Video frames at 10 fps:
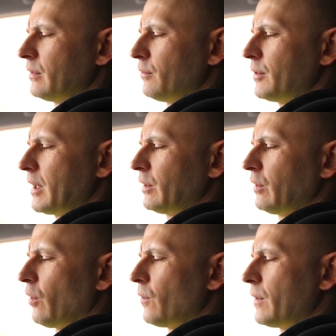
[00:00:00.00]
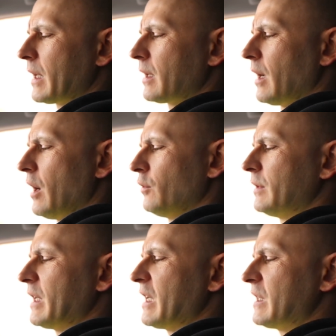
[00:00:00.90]
returning to
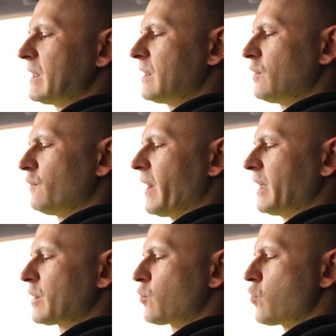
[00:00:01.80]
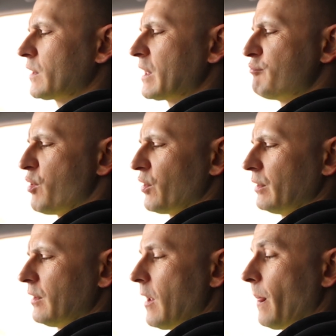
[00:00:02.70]
the east to find a crossing
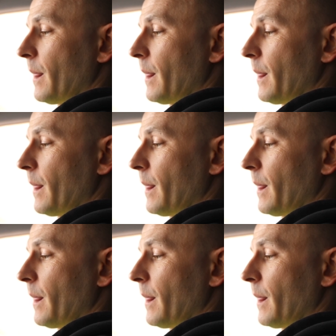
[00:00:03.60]
point,